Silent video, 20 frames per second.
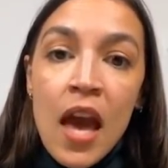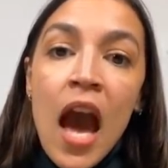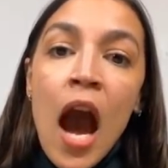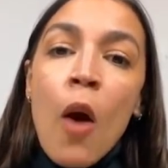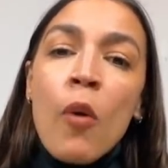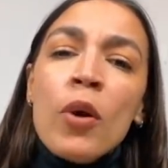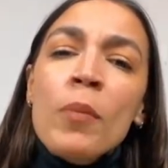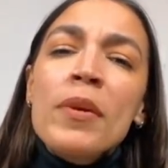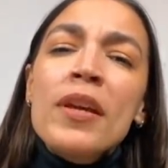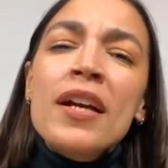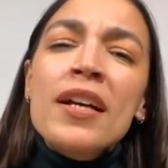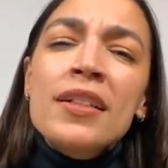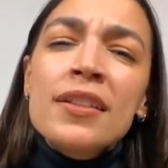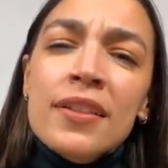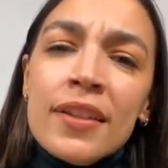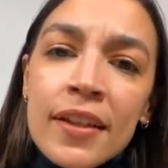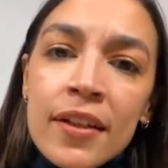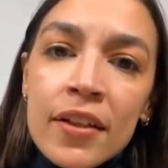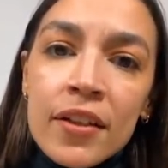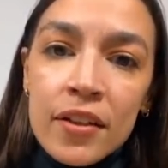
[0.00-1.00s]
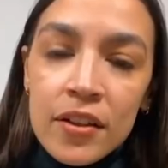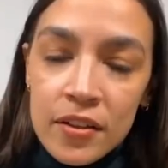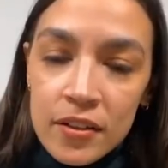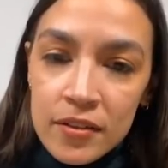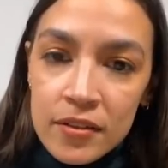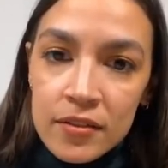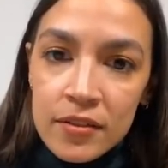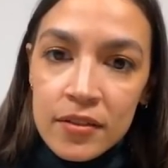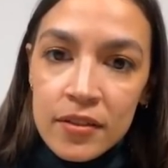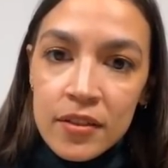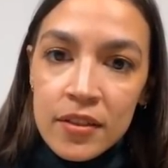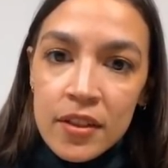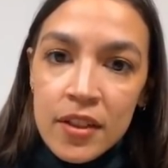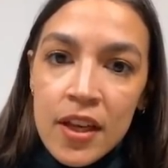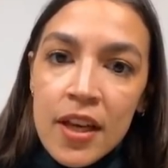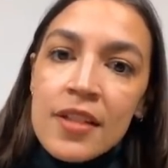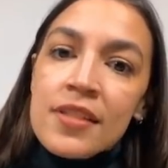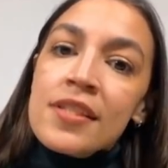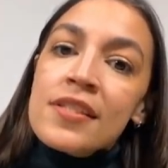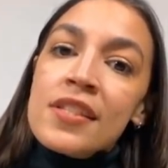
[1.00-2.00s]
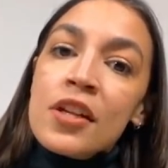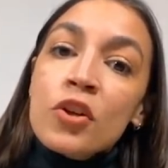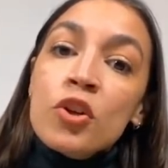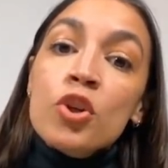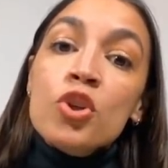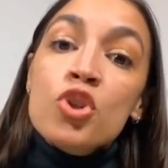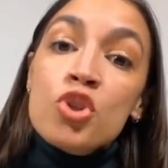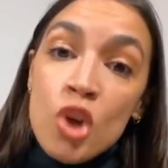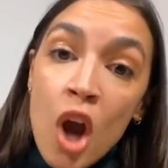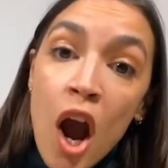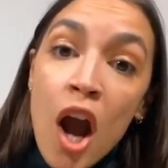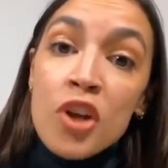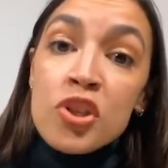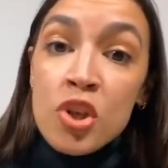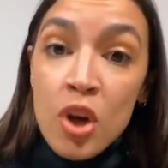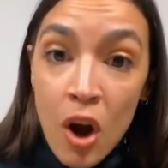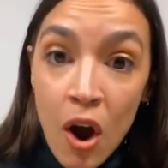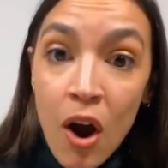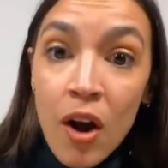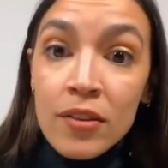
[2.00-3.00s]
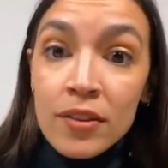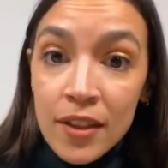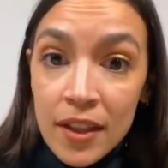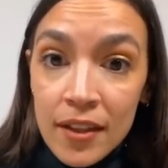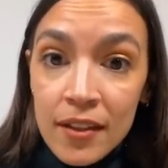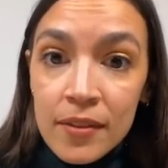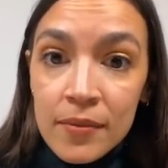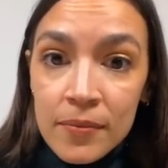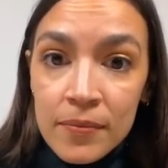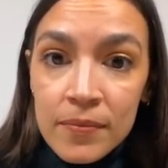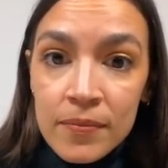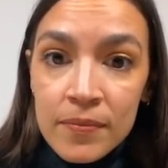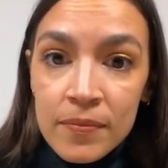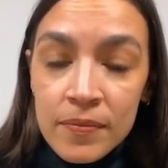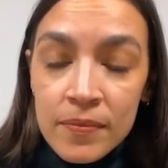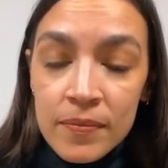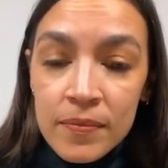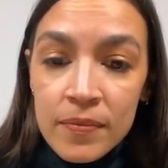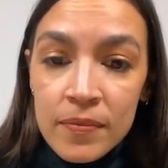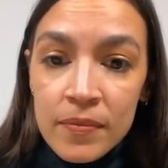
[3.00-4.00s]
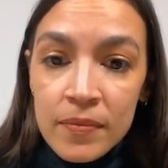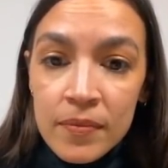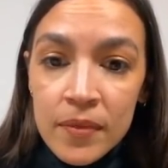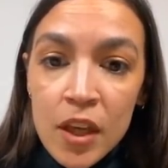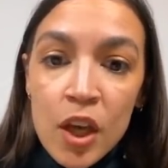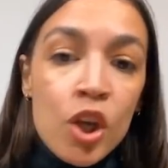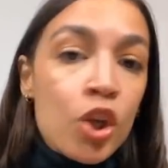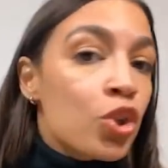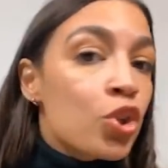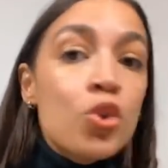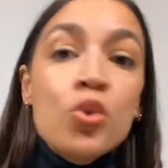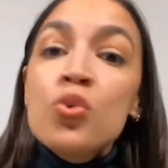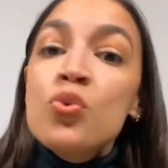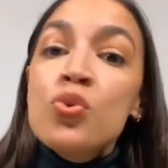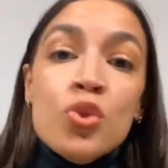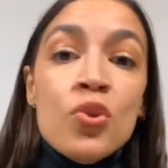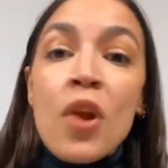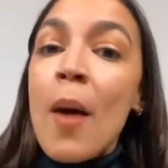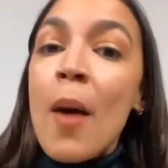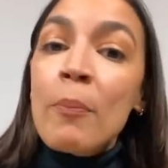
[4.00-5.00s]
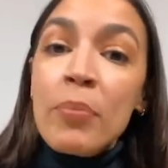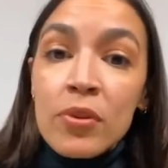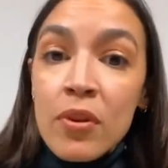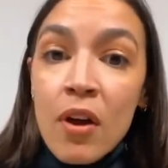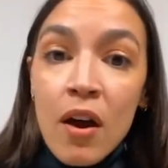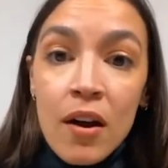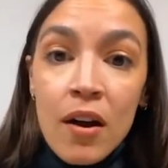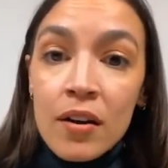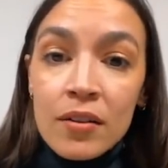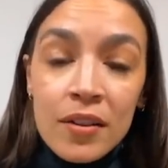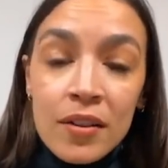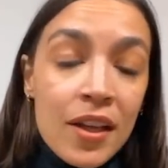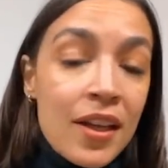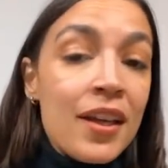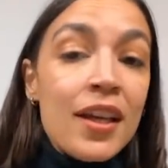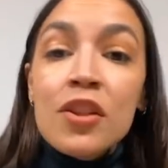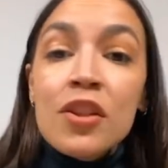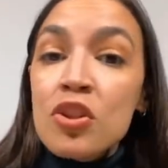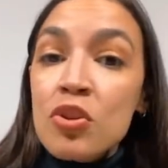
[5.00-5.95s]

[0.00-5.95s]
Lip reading: I want to be clear to Senator Josh Hawley. You do not belong in